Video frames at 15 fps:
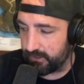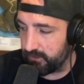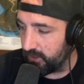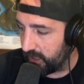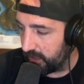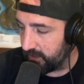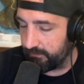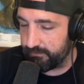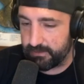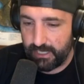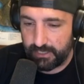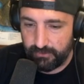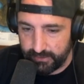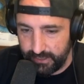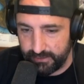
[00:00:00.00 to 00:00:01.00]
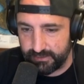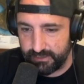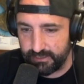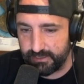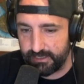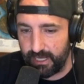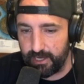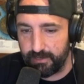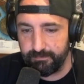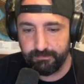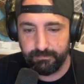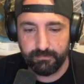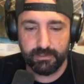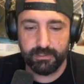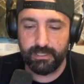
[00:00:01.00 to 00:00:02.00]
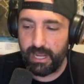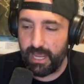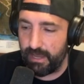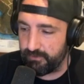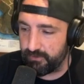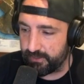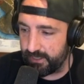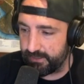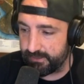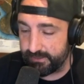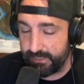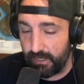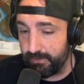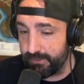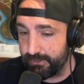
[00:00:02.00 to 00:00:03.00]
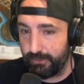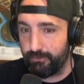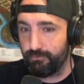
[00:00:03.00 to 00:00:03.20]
"Look, I'd love to take your kids this day. Can I have your kids this day?" Which is a